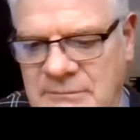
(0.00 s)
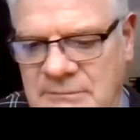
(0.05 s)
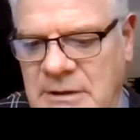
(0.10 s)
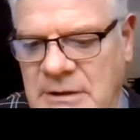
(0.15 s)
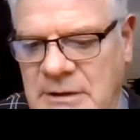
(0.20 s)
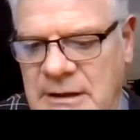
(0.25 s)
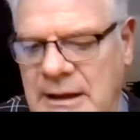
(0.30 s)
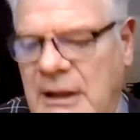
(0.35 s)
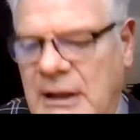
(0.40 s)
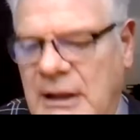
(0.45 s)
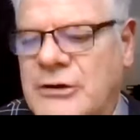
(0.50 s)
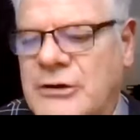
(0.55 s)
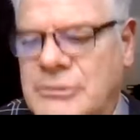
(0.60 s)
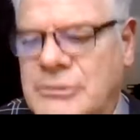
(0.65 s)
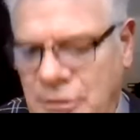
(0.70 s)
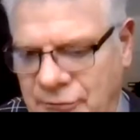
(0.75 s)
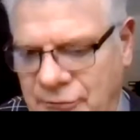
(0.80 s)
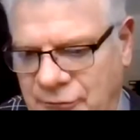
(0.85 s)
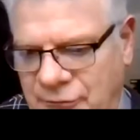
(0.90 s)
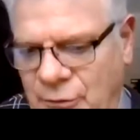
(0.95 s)
eligible
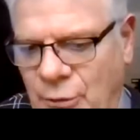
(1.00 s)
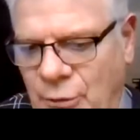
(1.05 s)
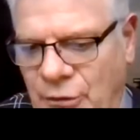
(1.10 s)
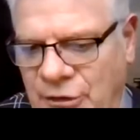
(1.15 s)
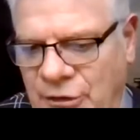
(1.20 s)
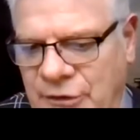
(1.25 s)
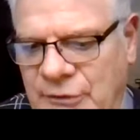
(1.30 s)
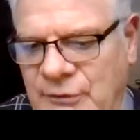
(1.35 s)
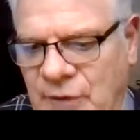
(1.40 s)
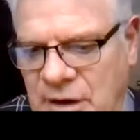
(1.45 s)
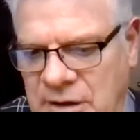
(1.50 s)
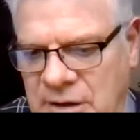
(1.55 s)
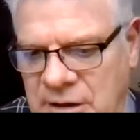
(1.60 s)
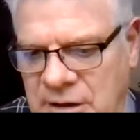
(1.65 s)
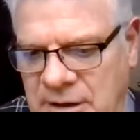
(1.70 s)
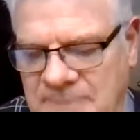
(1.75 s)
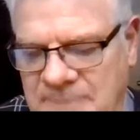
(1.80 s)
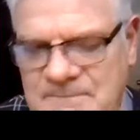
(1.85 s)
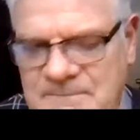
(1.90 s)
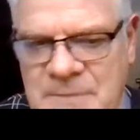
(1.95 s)
for this funding.
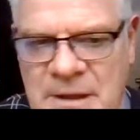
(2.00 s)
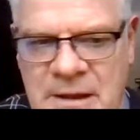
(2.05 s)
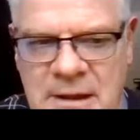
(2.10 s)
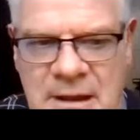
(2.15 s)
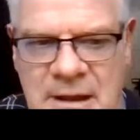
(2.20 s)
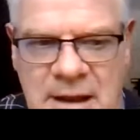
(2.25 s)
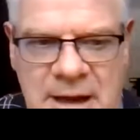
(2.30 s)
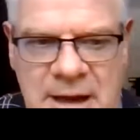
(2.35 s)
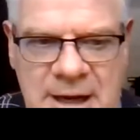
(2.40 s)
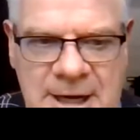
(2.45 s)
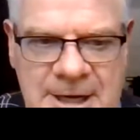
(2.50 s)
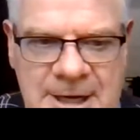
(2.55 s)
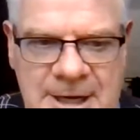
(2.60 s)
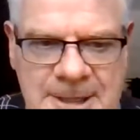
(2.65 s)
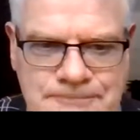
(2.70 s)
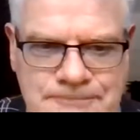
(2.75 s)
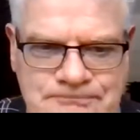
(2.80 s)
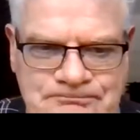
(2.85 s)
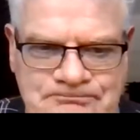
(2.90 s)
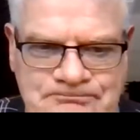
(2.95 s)

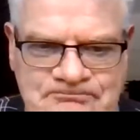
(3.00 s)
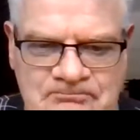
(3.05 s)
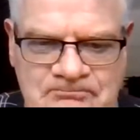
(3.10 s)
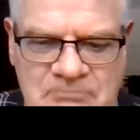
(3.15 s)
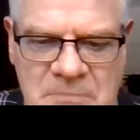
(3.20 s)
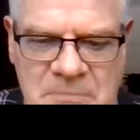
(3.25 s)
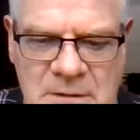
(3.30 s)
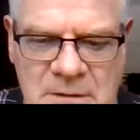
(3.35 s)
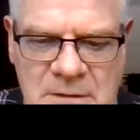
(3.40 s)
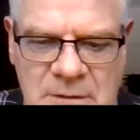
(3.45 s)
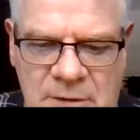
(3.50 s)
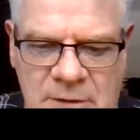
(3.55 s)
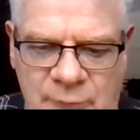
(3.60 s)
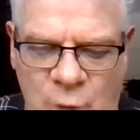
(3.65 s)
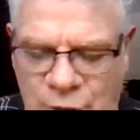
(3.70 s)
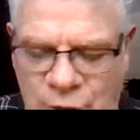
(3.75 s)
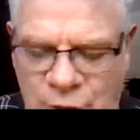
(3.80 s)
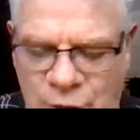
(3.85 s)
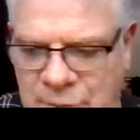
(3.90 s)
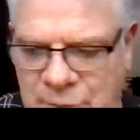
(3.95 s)
Of course, the
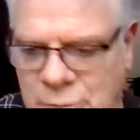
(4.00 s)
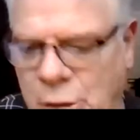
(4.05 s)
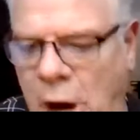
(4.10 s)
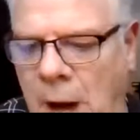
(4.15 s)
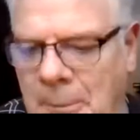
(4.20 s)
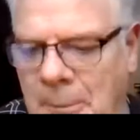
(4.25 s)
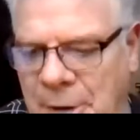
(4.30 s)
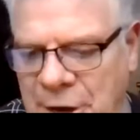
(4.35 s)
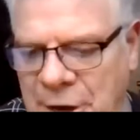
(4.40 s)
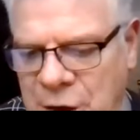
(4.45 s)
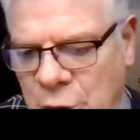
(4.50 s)
property owner